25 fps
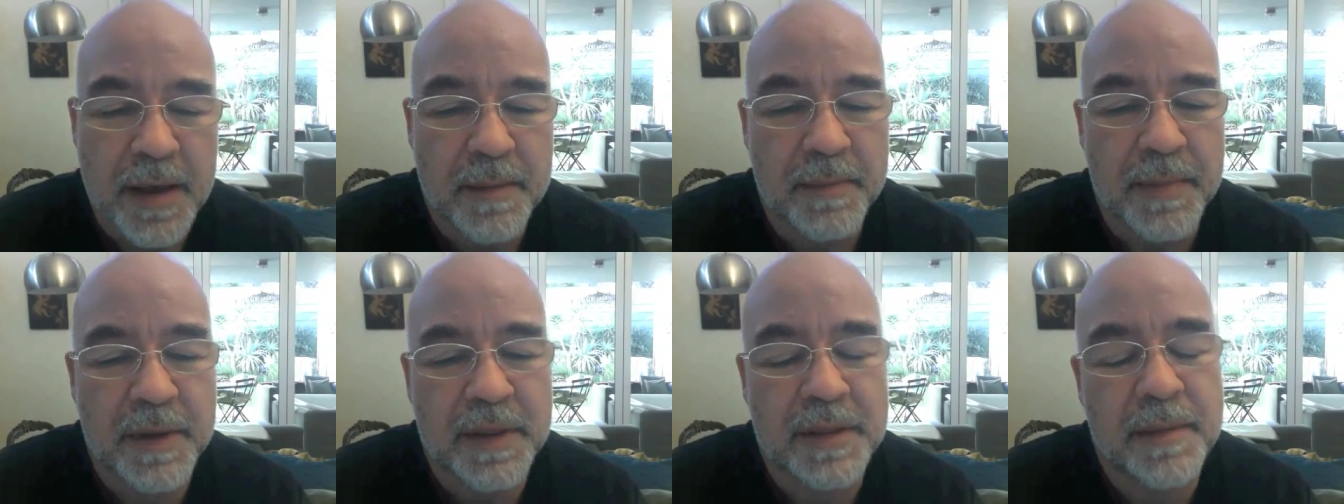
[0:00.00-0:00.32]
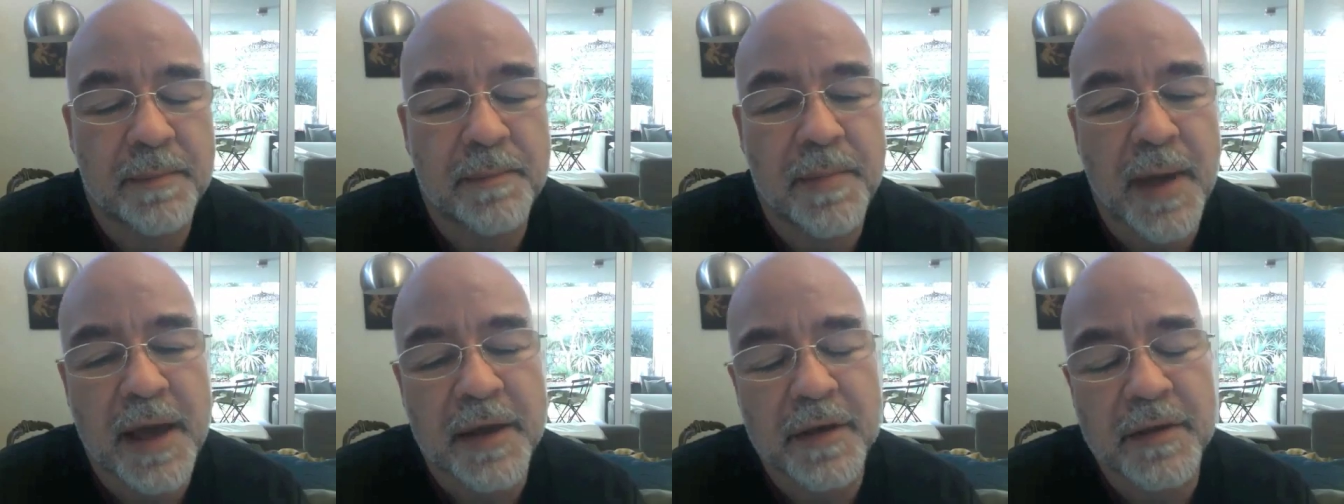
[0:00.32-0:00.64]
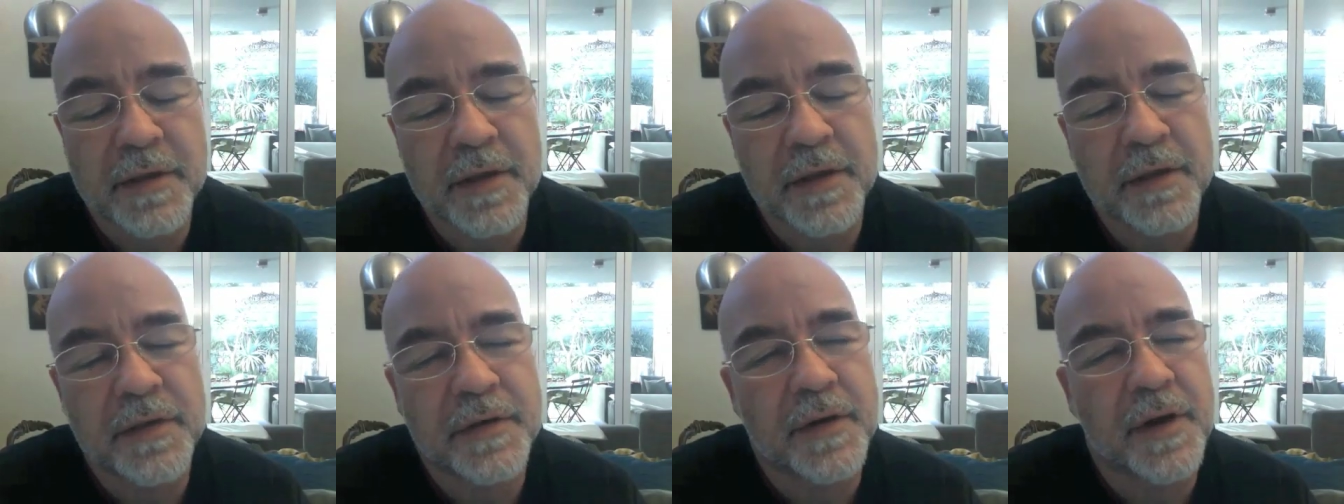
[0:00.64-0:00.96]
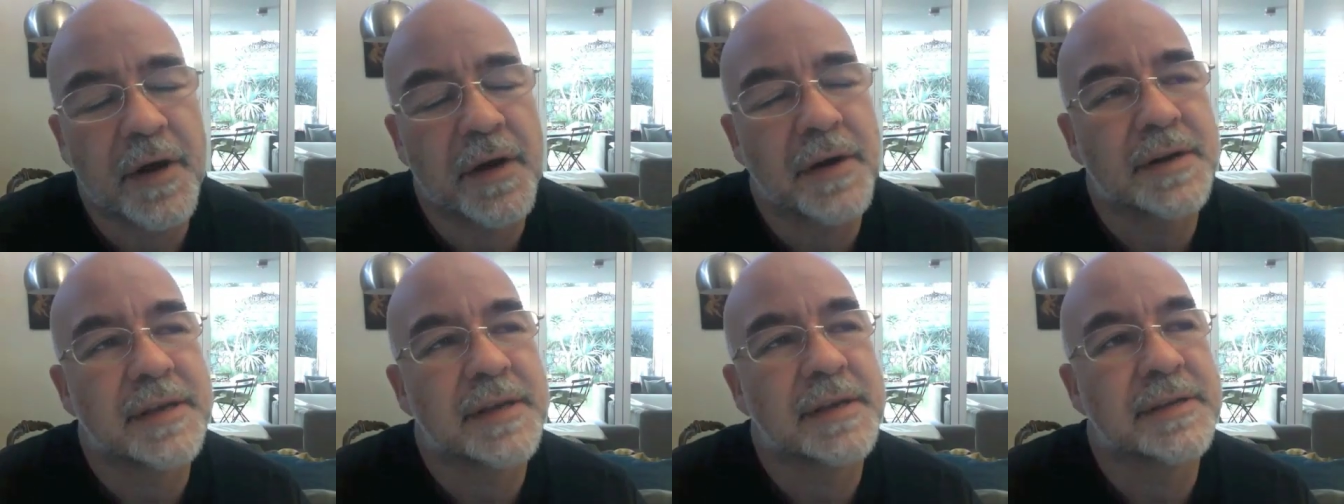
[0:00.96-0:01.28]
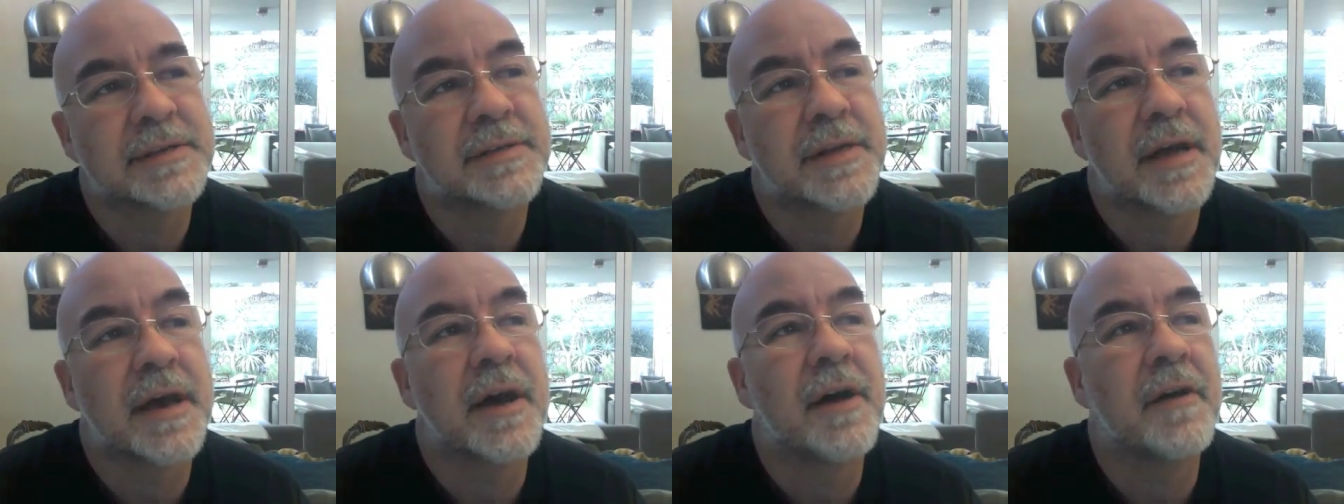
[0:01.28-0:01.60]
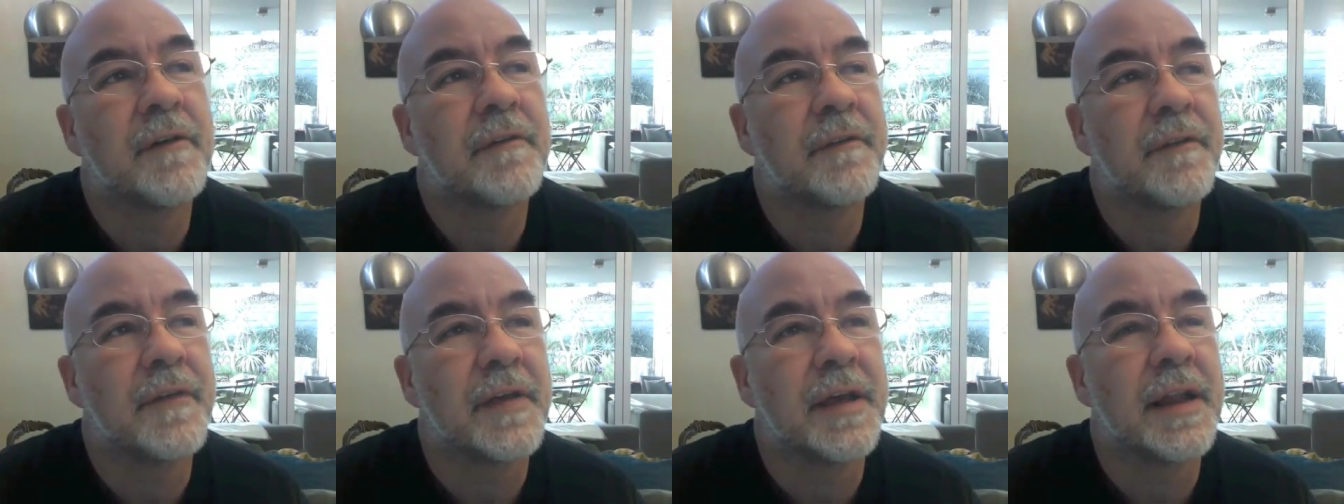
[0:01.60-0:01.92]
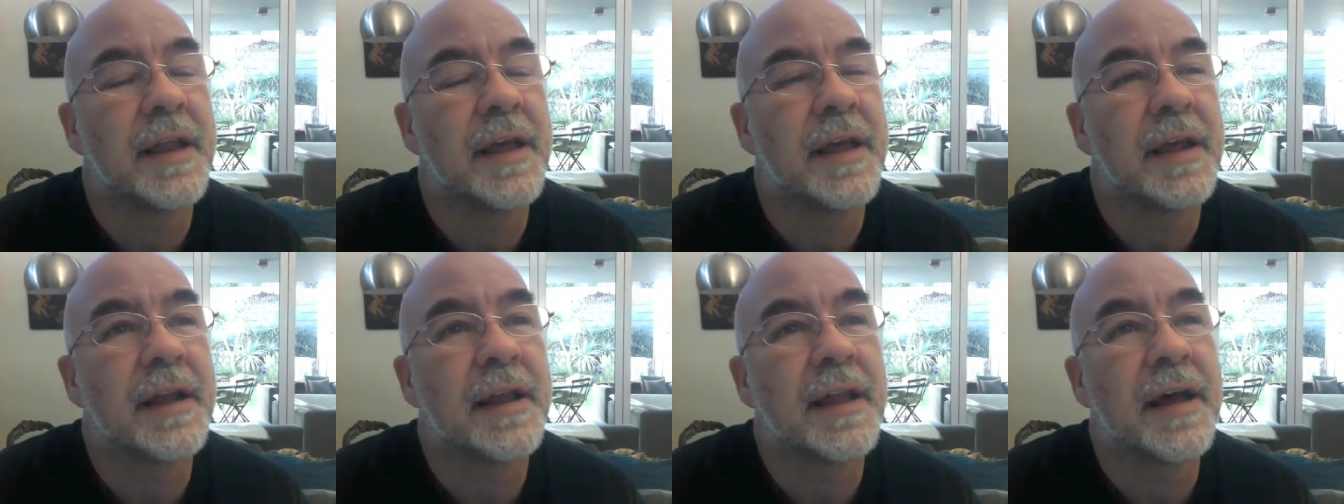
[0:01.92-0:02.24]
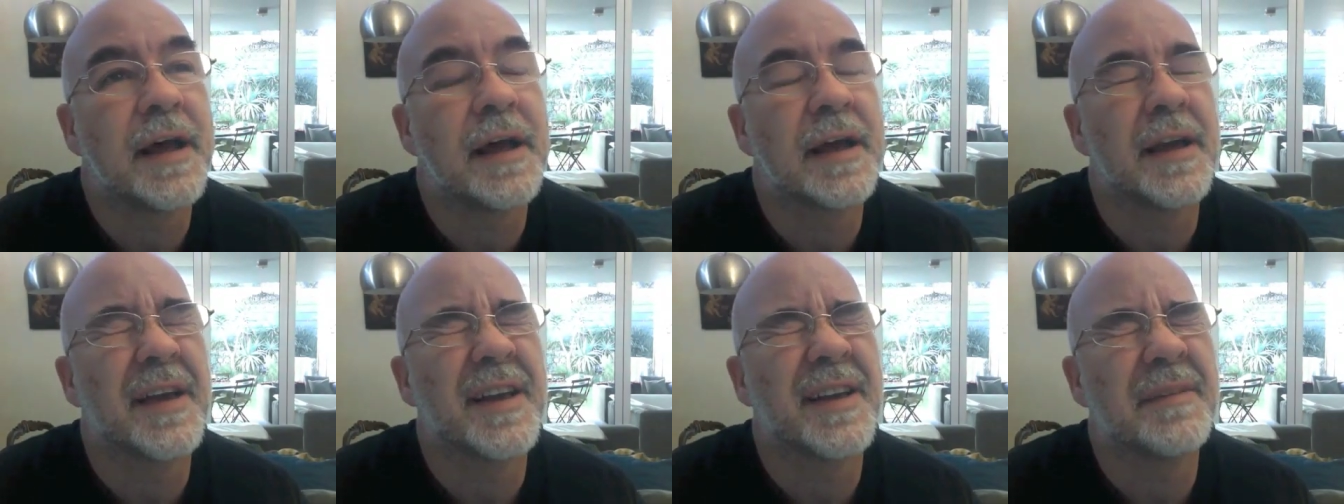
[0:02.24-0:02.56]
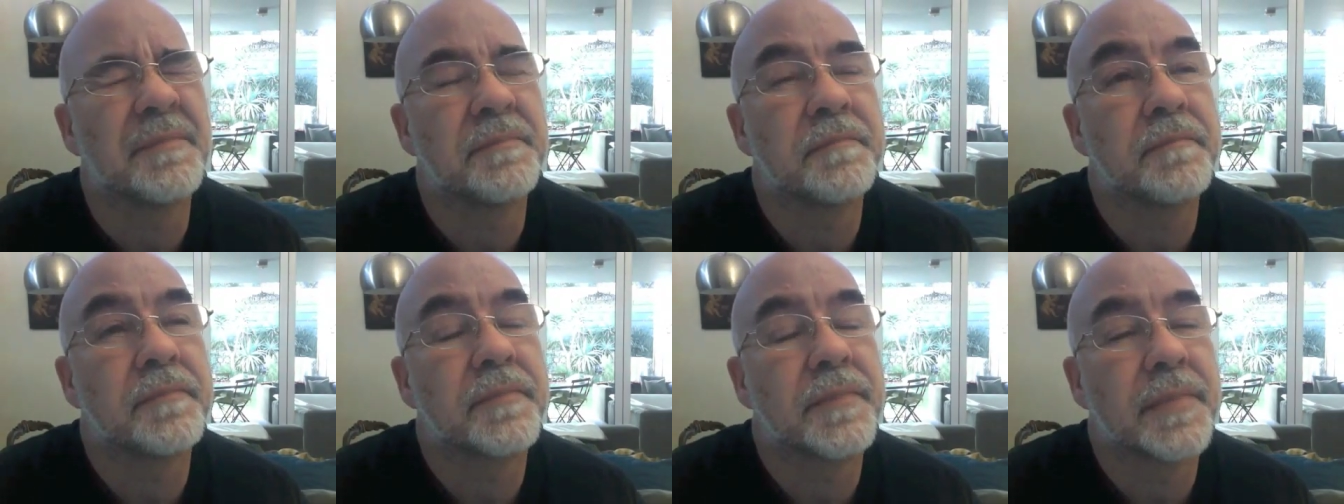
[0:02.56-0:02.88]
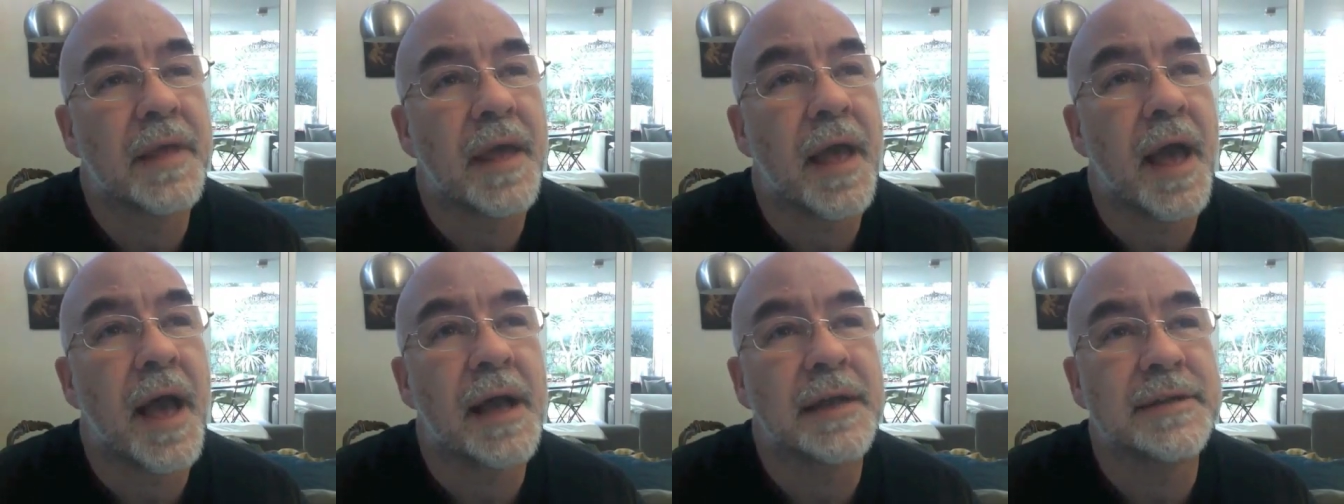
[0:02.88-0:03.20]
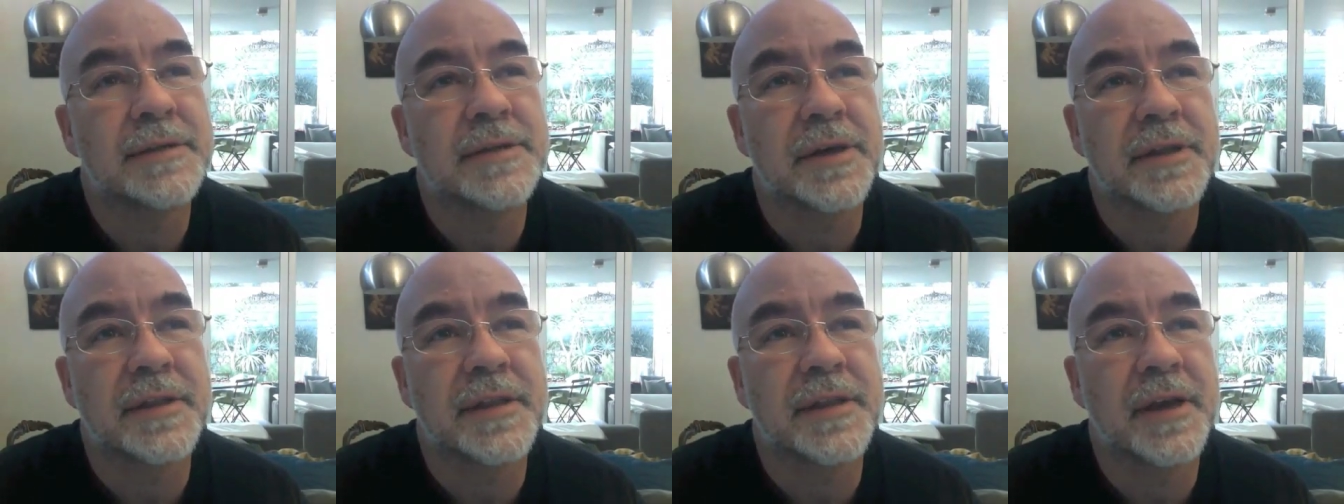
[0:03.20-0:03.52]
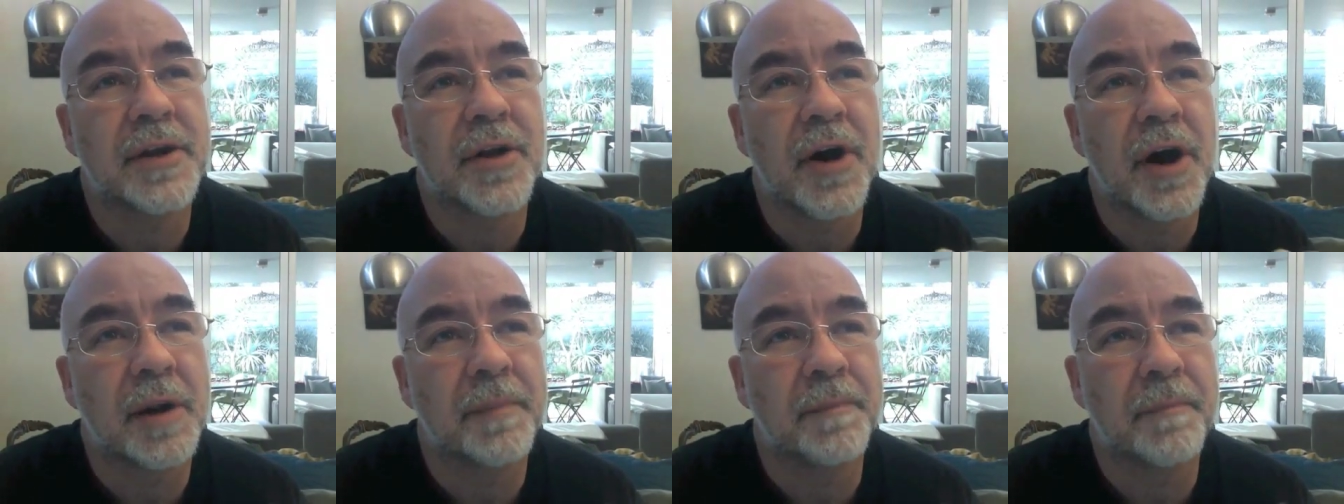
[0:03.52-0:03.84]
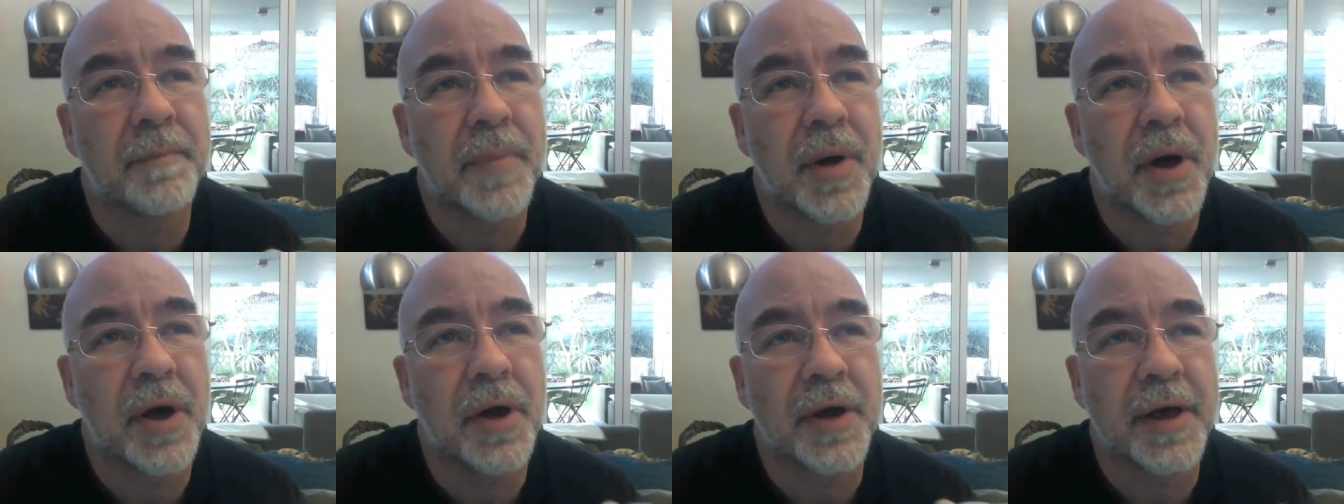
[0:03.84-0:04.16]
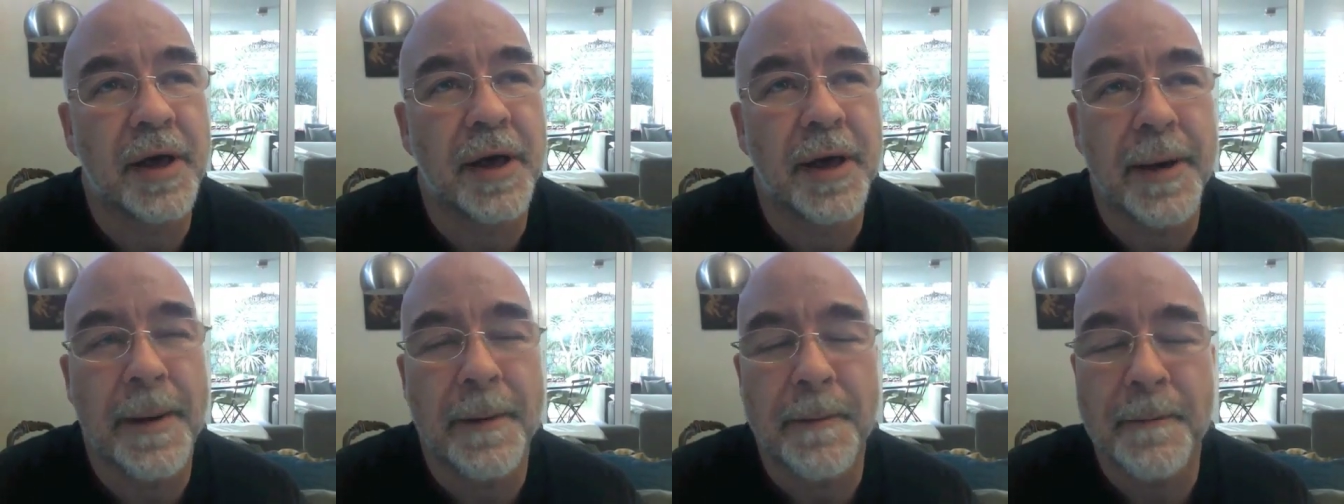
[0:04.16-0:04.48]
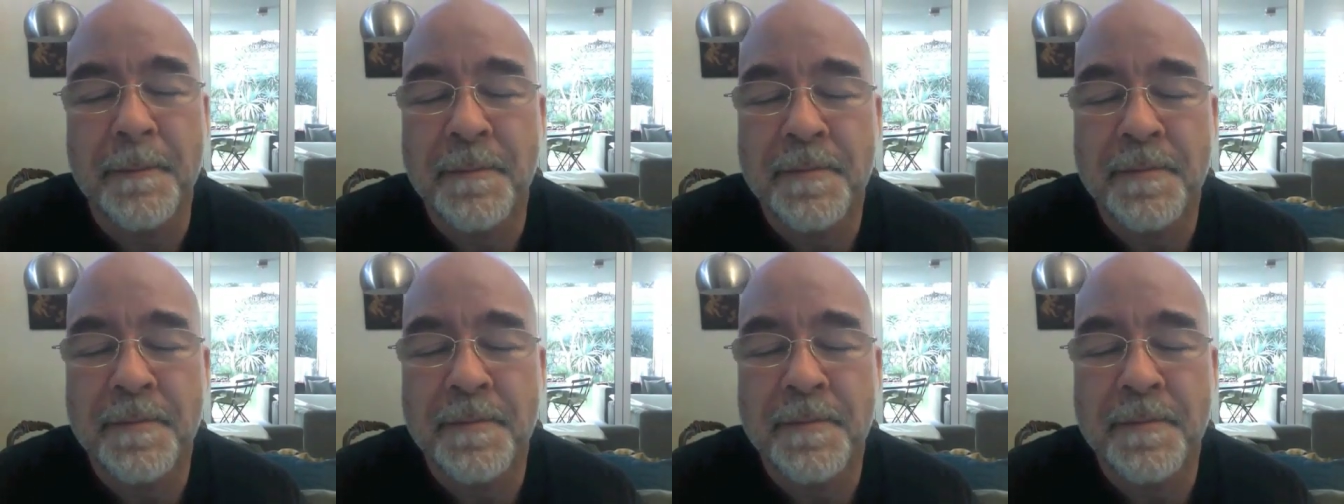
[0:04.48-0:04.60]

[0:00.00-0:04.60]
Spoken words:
But the back of the throat is now feeling like, yeah, it's got that hot poker.